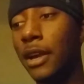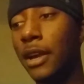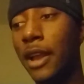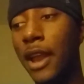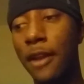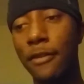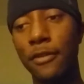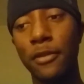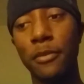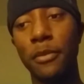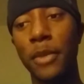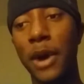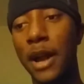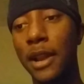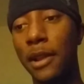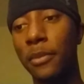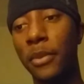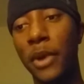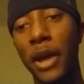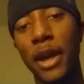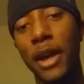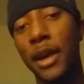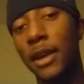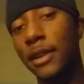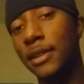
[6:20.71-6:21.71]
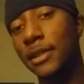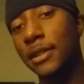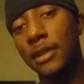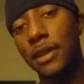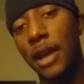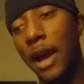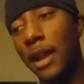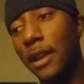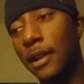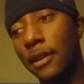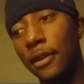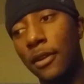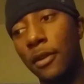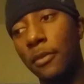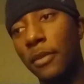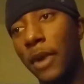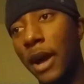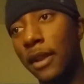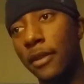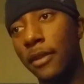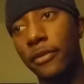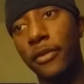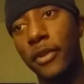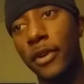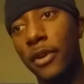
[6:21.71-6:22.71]
Everybody passed. I didn't.
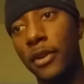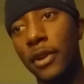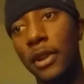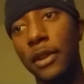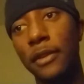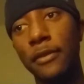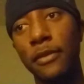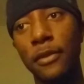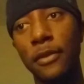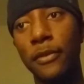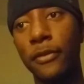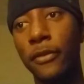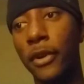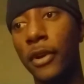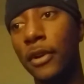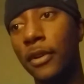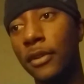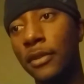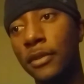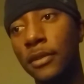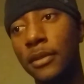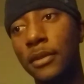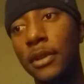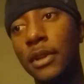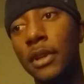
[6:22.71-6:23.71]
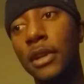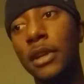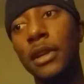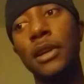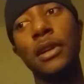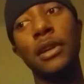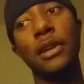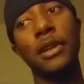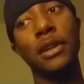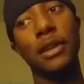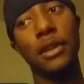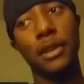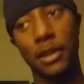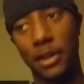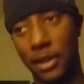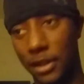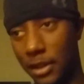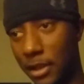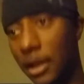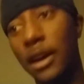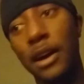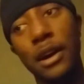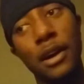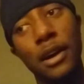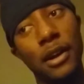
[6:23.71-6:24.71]
Nobody failed. If you failed,
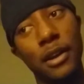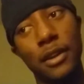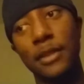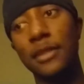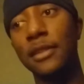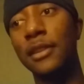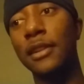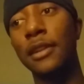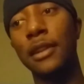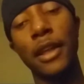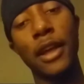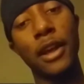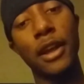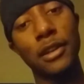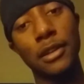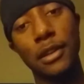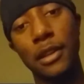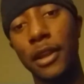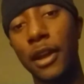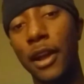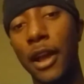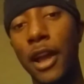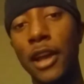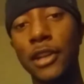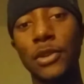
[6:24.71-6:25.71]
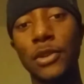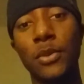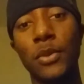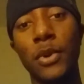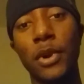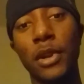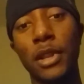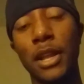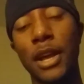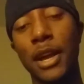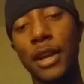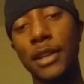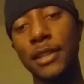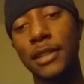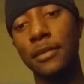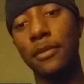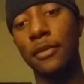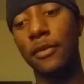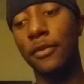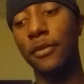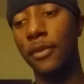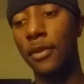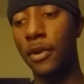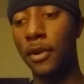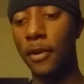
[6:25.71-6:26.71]
you need to extra work, like I said
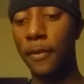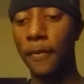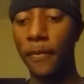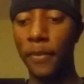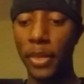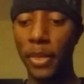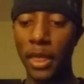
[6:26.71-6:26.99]
before.